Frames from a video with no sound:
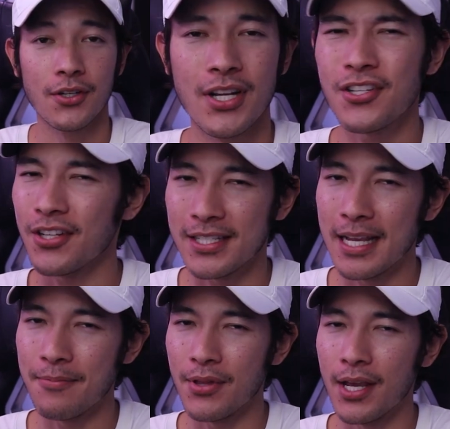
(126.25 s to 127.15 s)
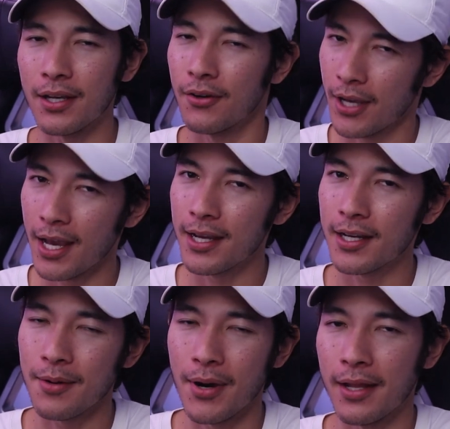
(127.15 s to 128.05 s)
It's all the same thing, okay?
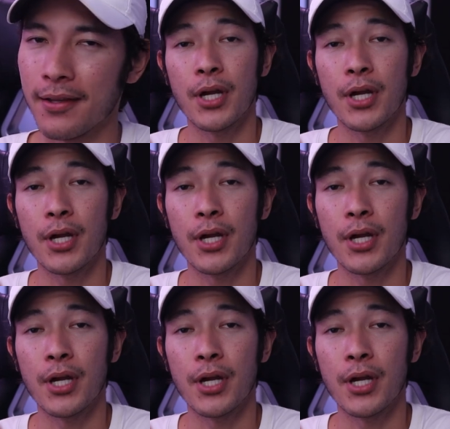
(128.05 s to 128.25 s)
Come on.